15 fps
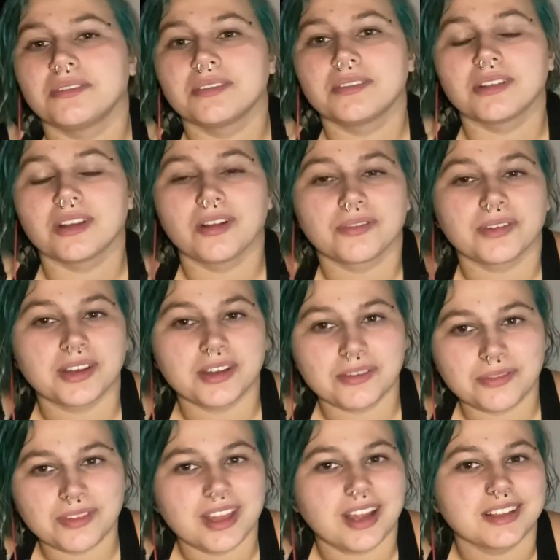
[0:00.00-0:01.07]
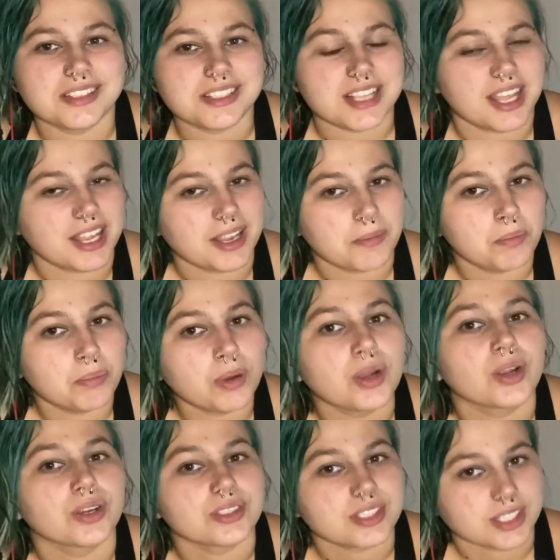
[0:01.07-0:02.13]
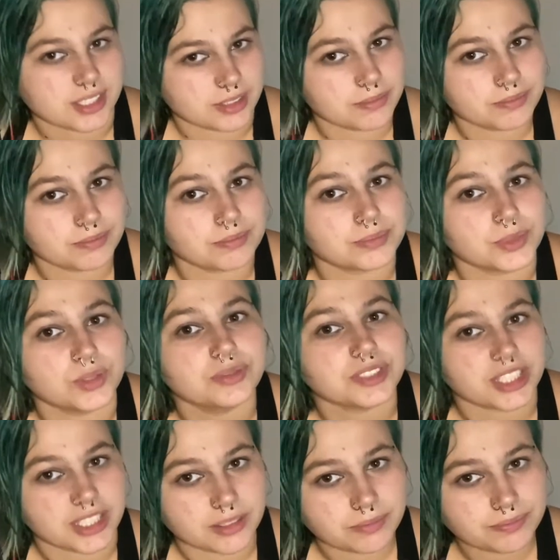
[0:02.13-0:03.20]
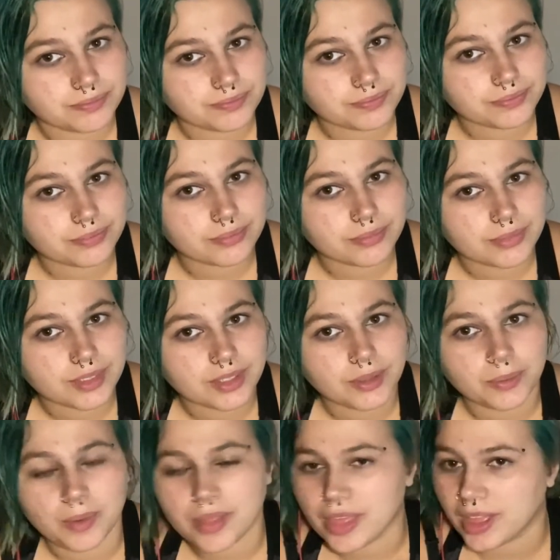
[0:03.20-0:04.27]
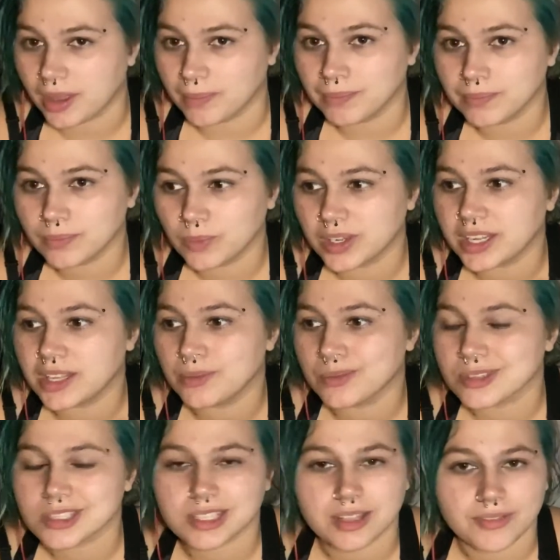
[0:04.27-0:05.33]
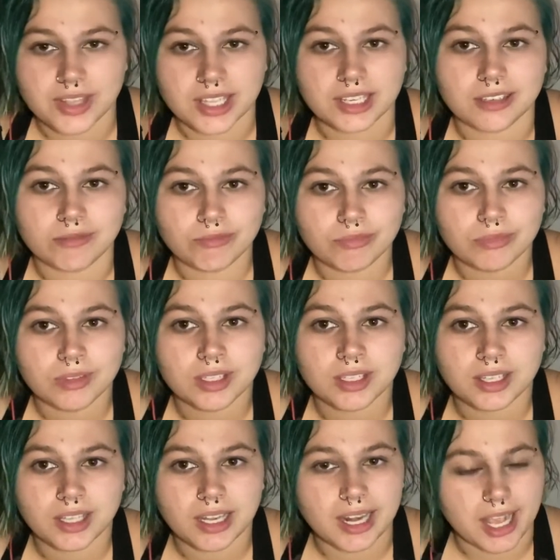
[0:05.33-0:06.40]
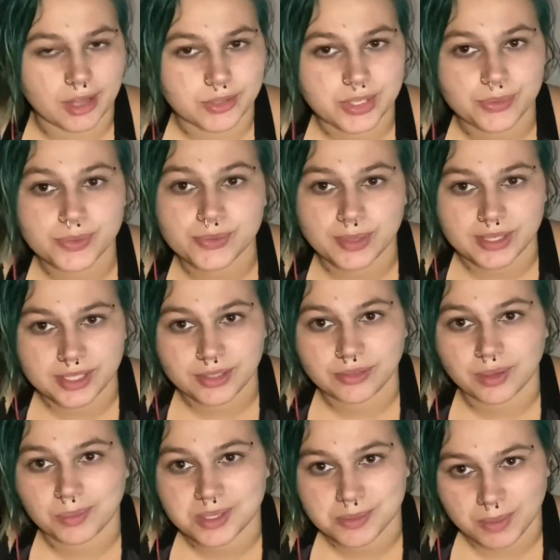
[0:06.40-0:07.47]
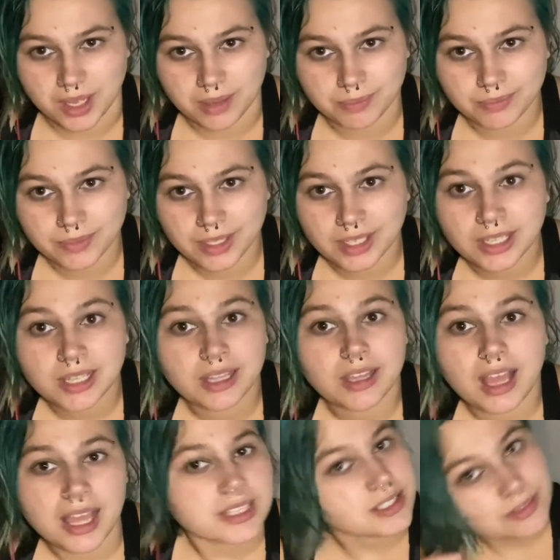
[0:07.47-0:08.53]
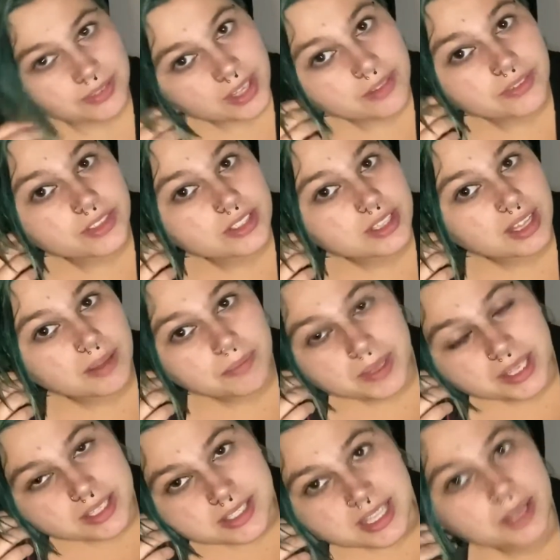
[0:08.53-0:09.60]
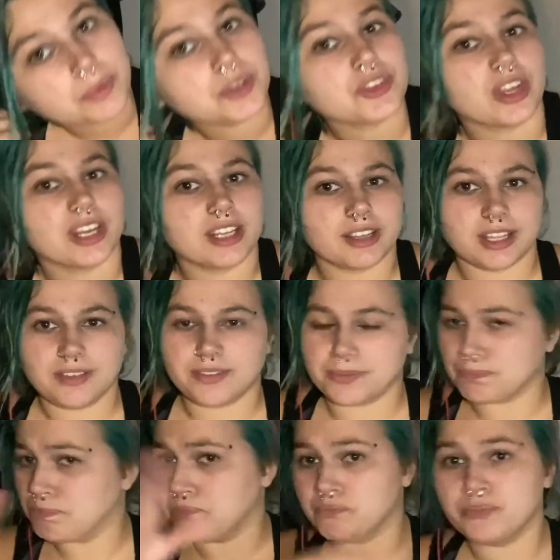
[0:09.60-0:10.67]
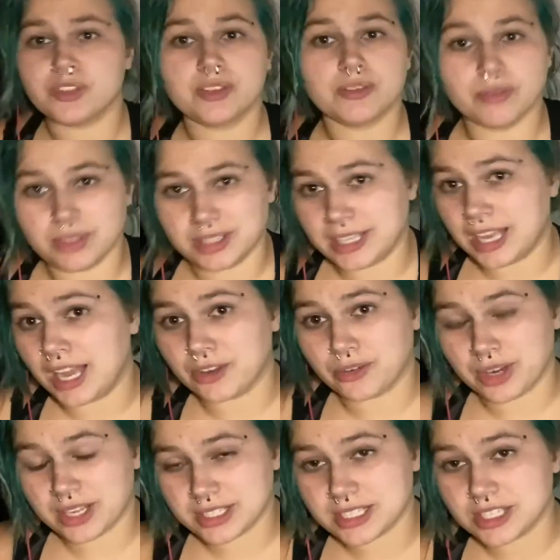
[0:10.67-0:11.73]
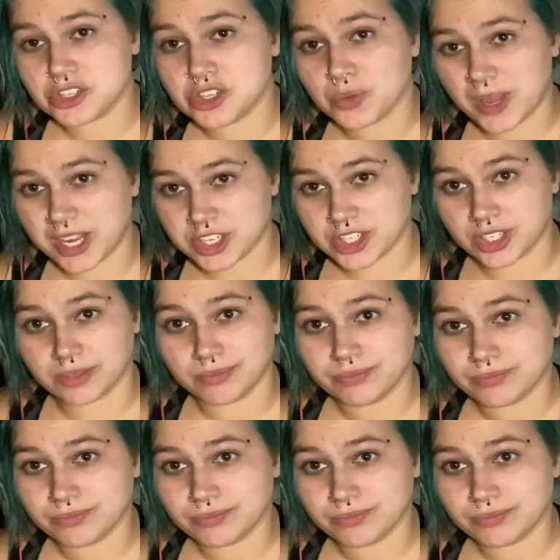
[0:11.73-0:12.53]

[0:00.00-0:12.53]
girlfriend, fiance person moved in with him when he was living in a house he was renting from his mom as a favor to them because they were trying to leave a not great situation,